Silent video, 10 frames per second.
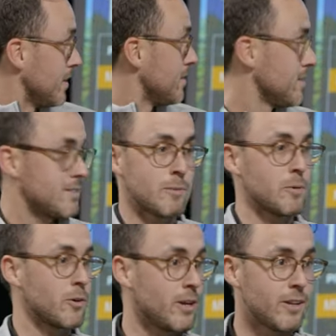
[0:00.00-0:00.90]
We can set
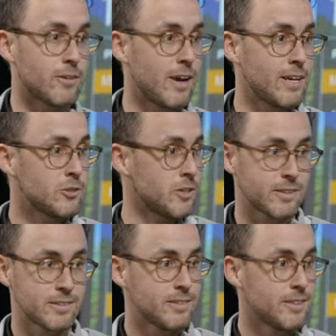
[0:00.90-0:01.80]
up a green on the range
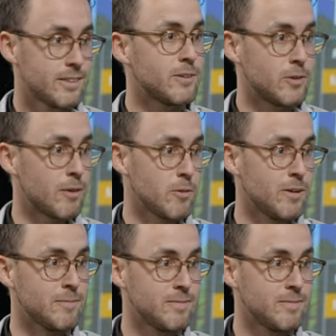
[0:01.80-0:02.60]
or whatever you want.